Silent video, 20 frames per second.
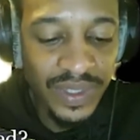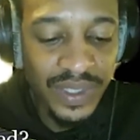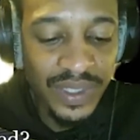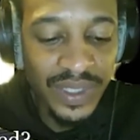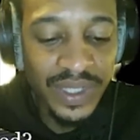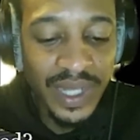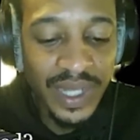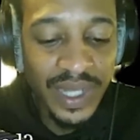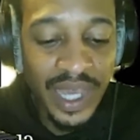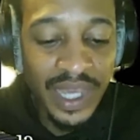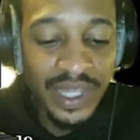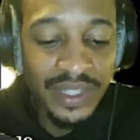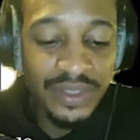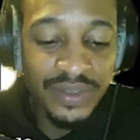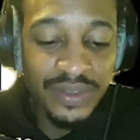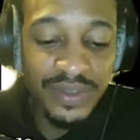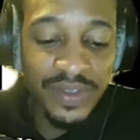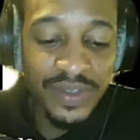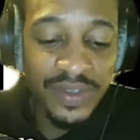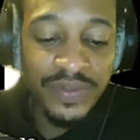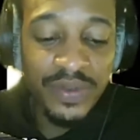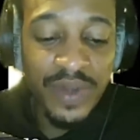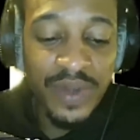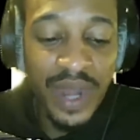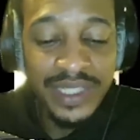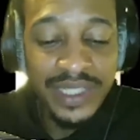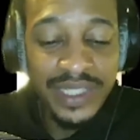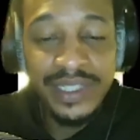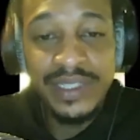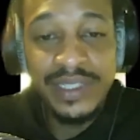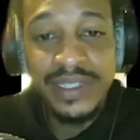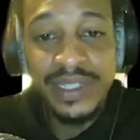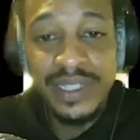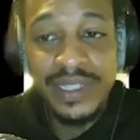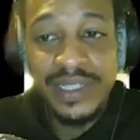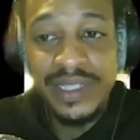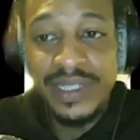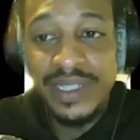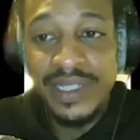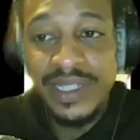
And the angel of righteousness